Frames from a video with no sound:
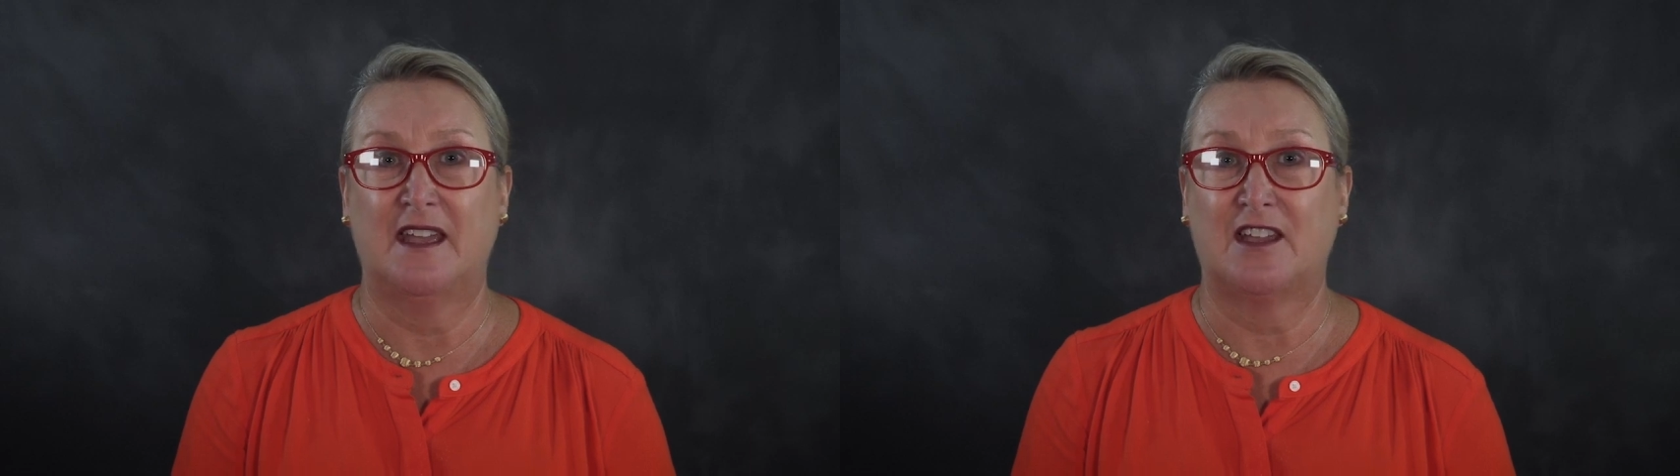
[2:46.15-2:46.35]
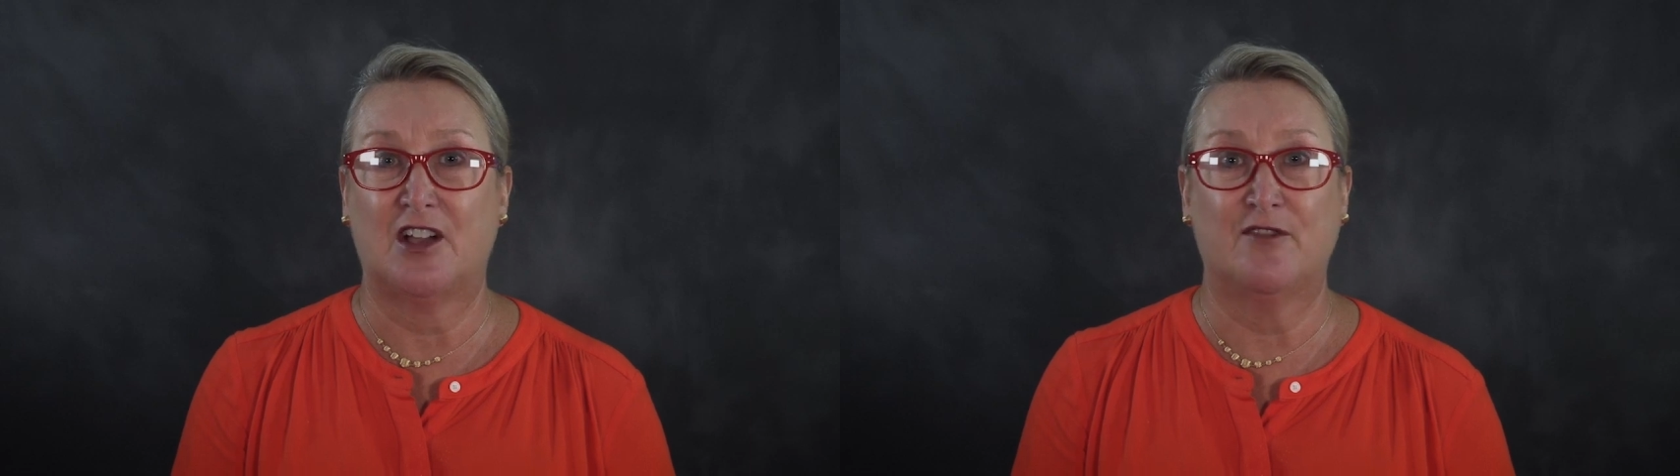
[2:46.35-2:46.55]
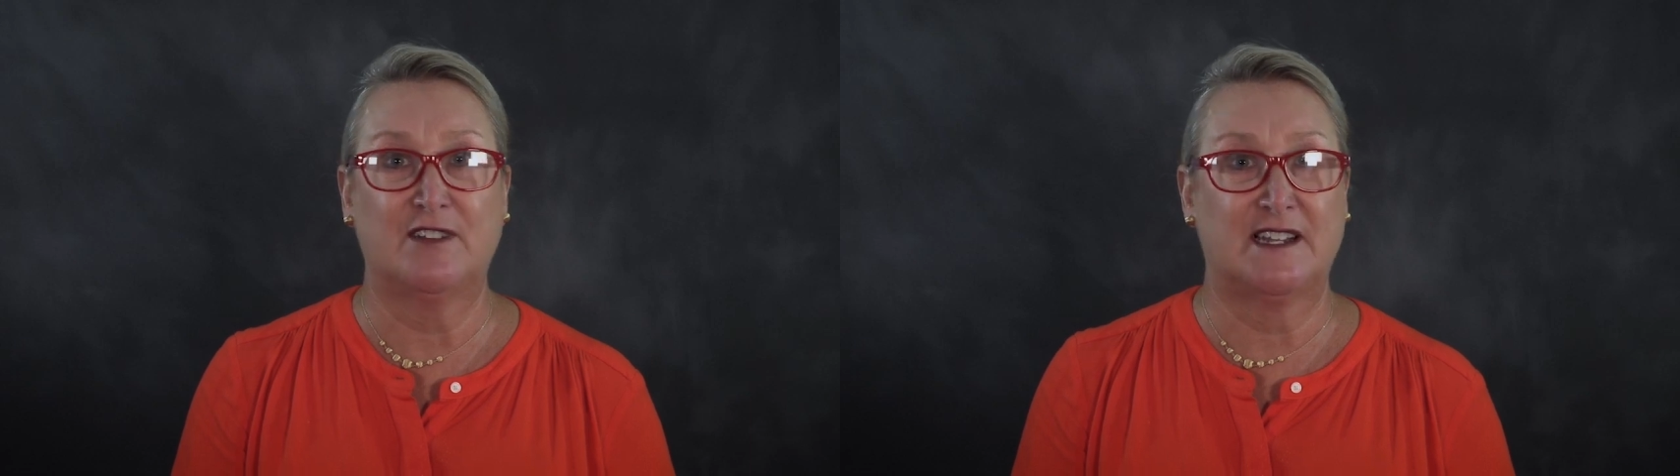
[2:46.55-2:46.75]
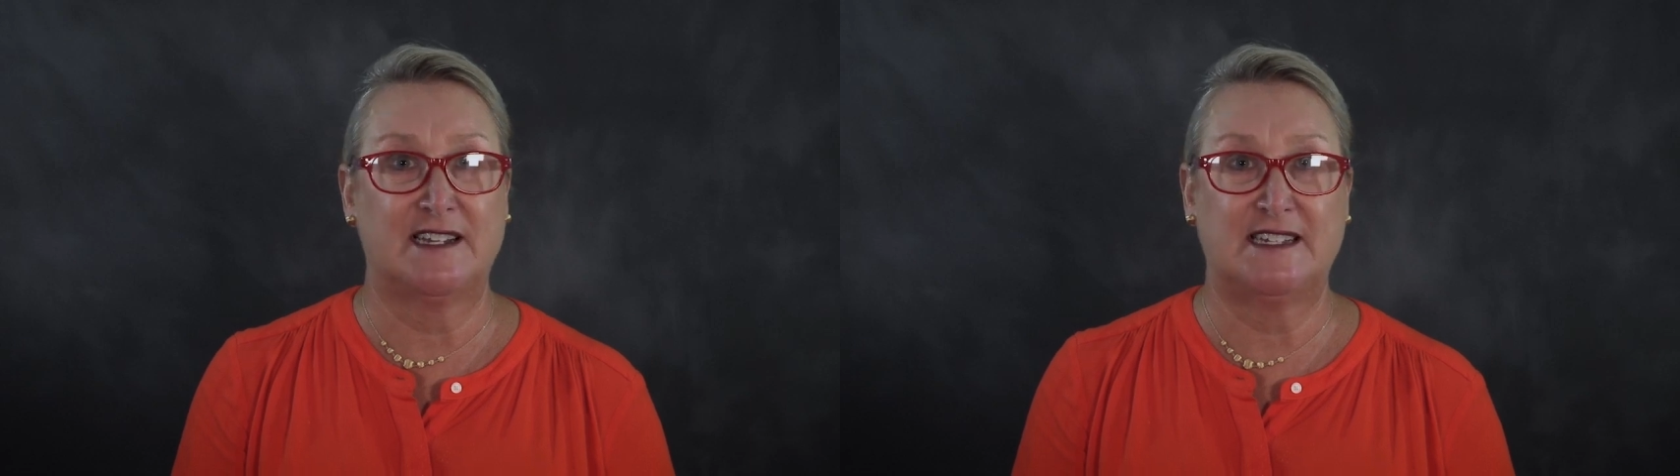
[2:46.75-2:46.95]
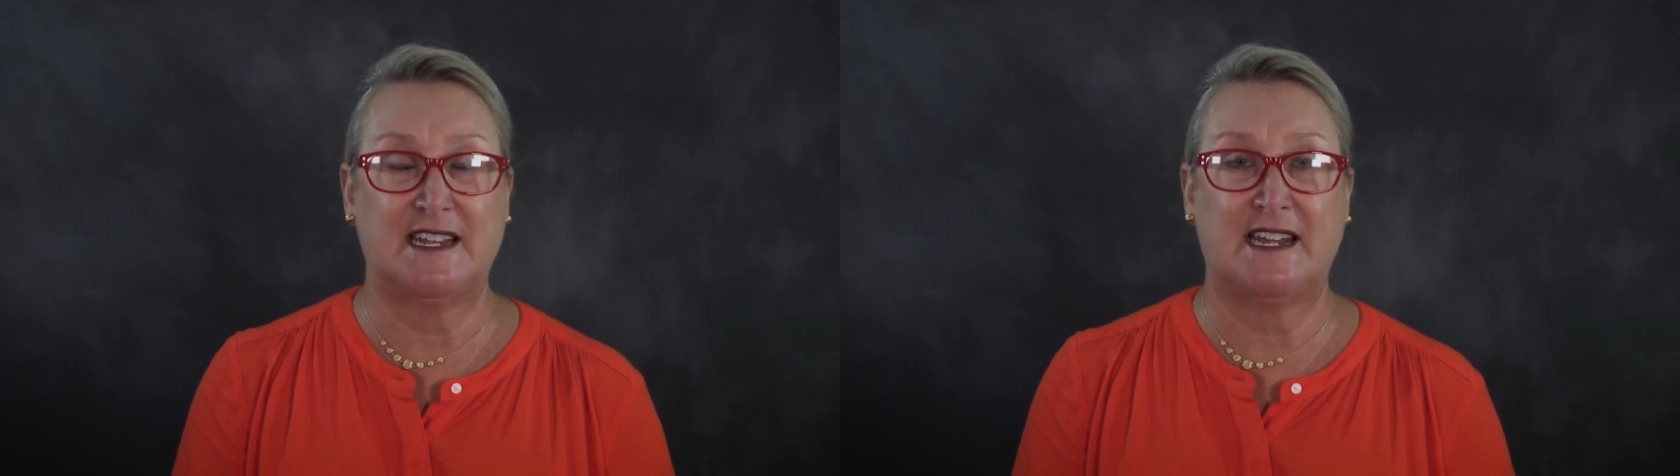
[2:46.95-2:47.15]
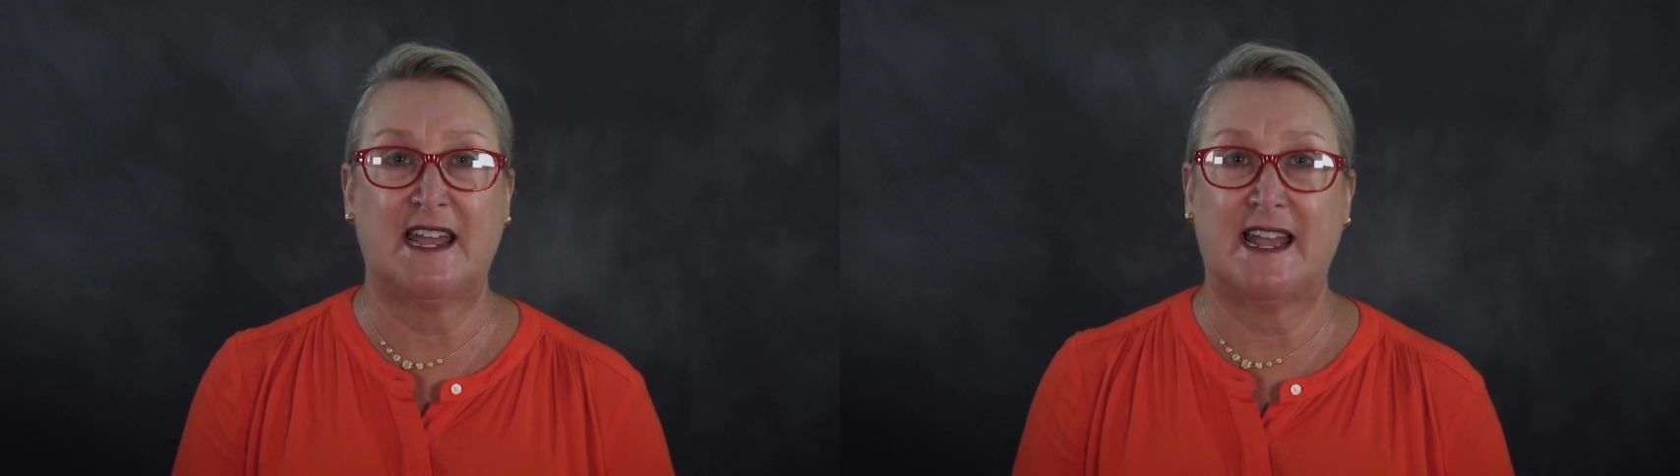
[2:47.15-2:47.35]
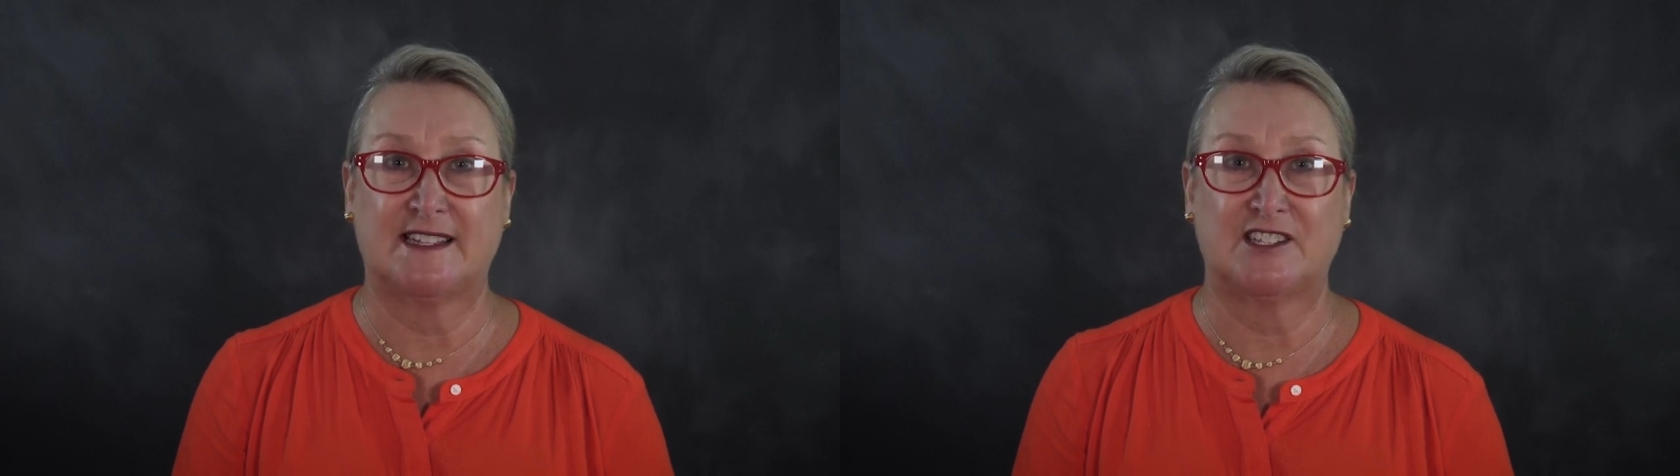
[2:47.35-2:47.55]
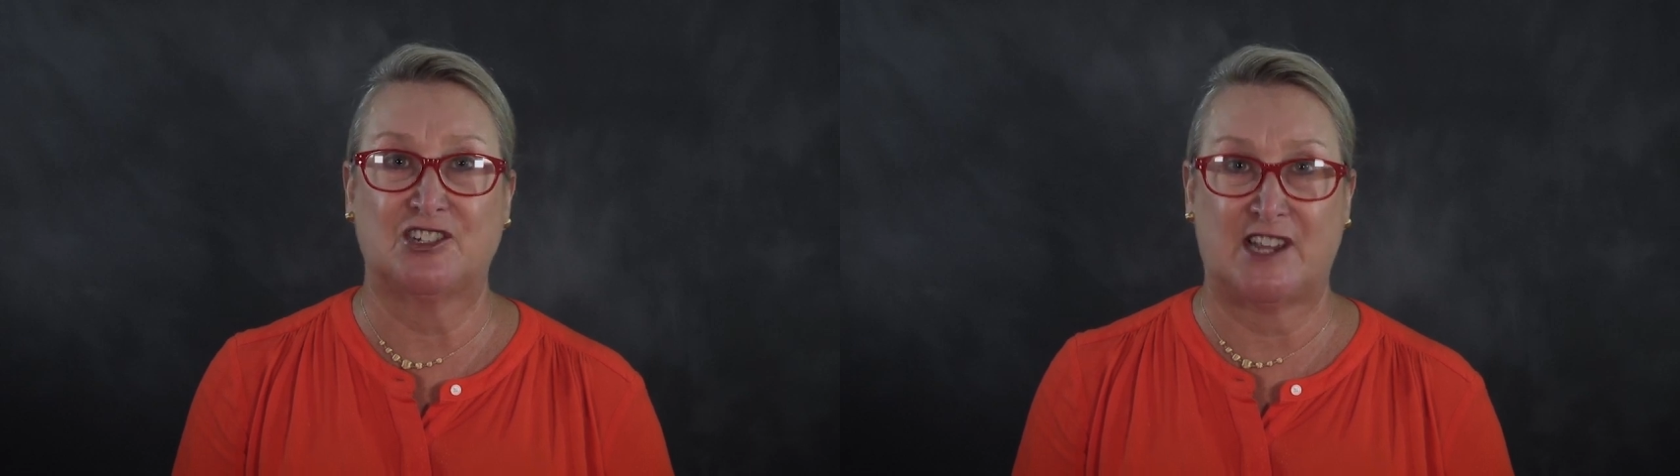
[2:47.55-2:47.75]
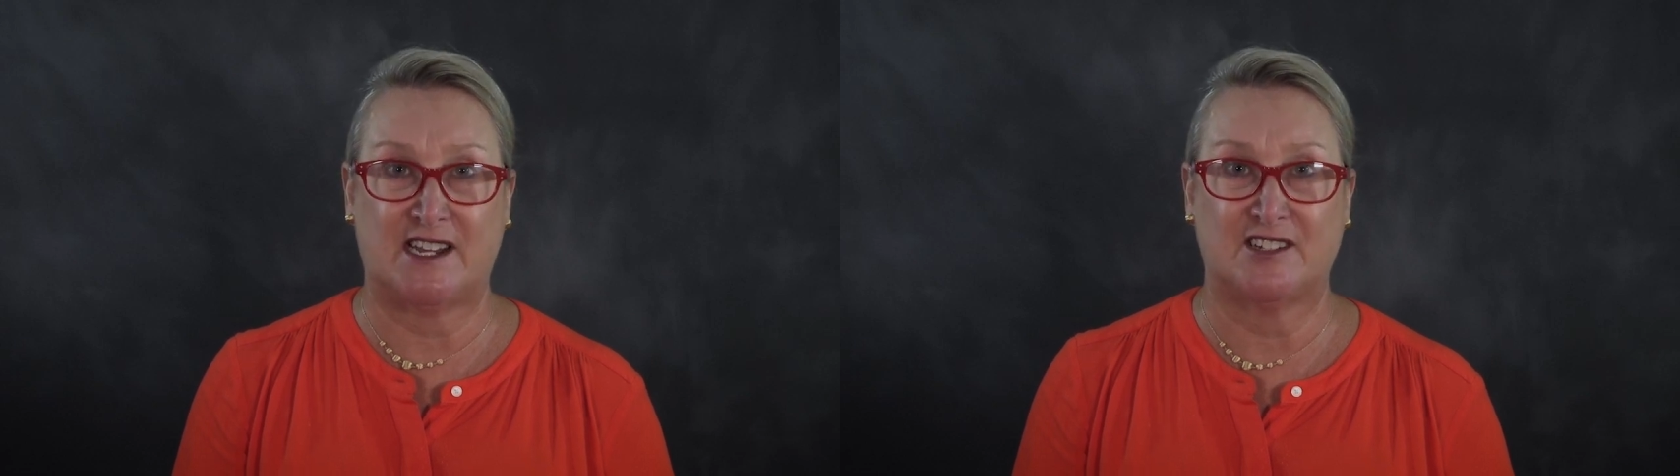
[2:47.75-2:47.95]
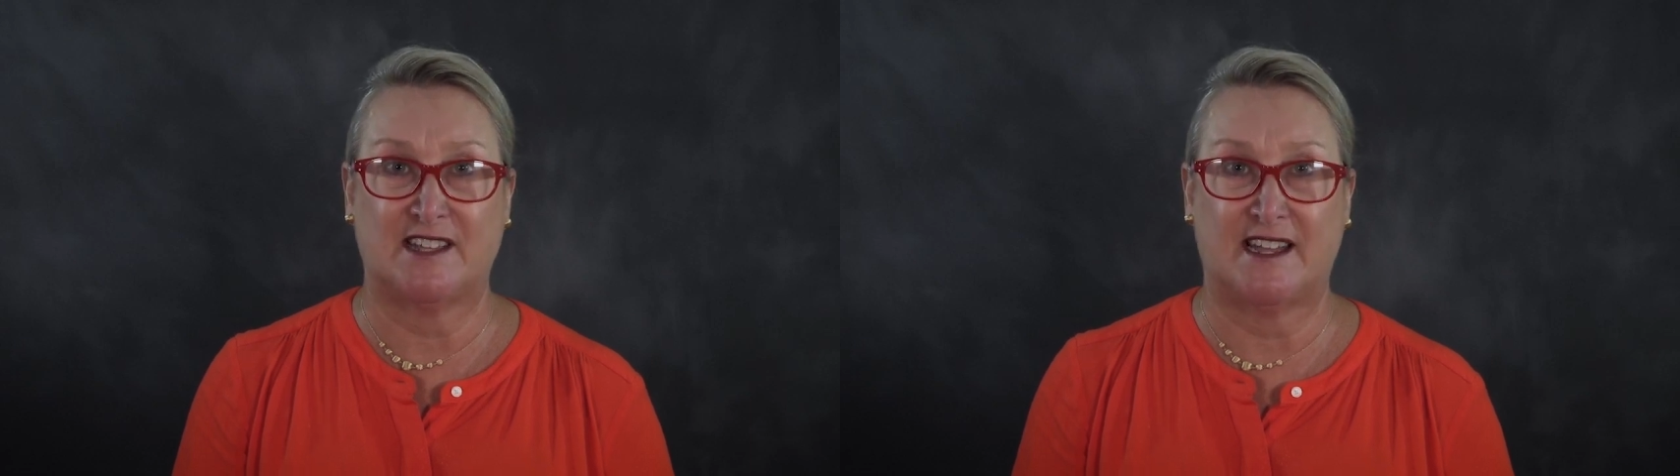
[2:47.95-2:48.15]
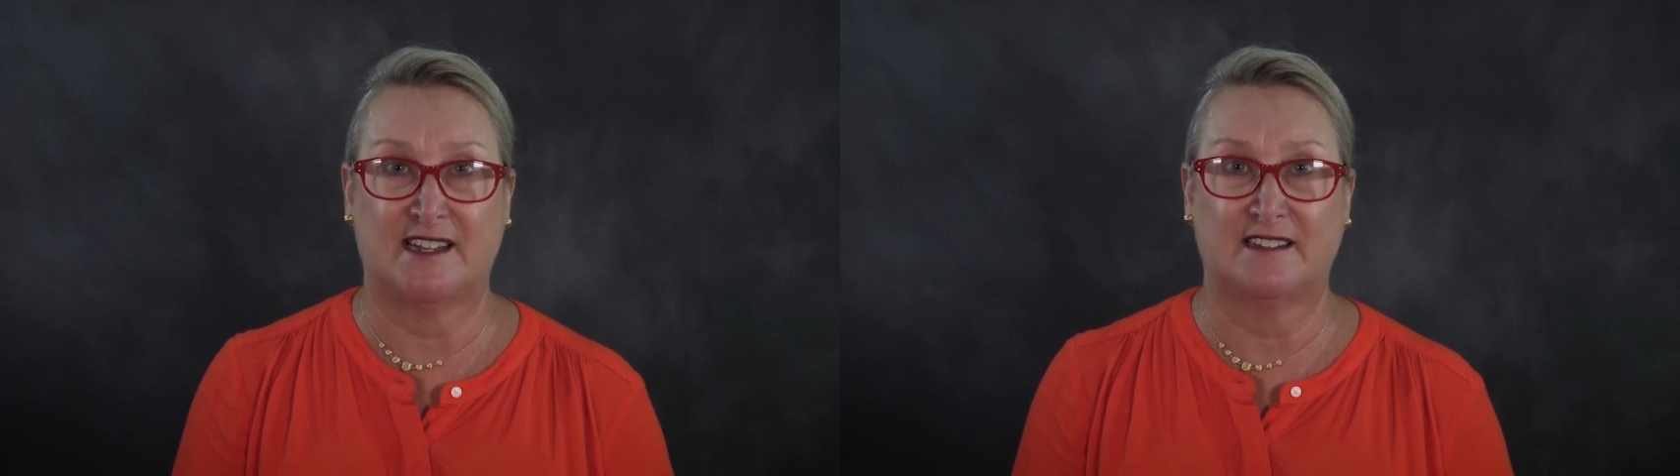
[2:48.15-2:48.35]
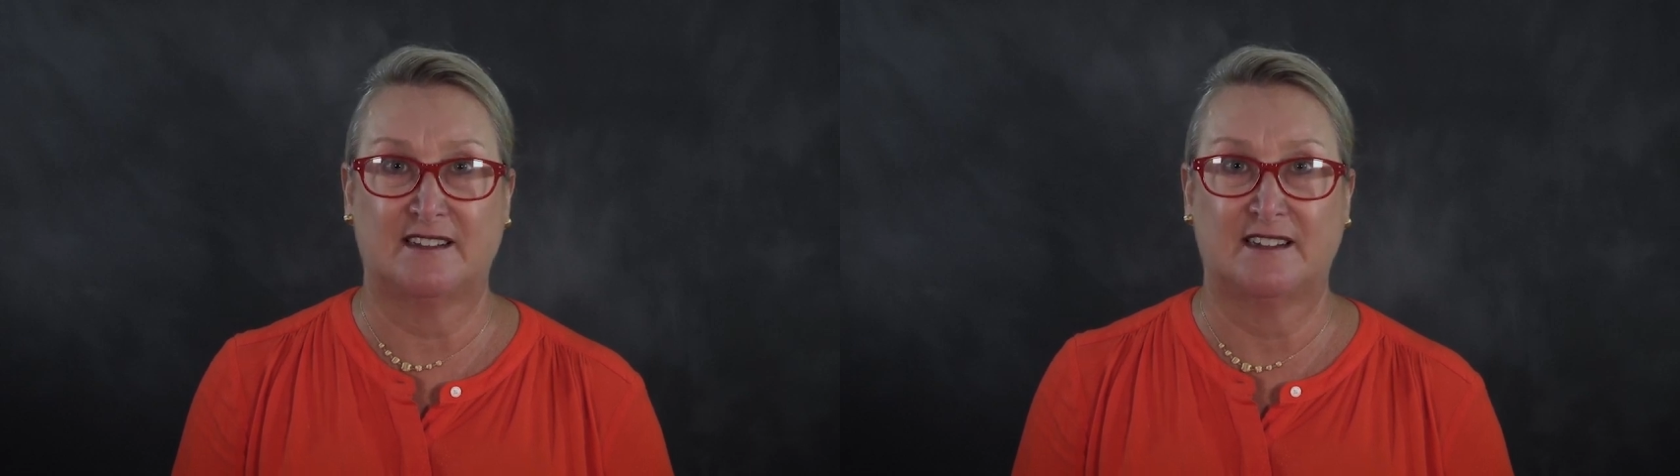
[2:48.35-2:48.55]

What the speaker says: and COVID-19 hasn't changed that.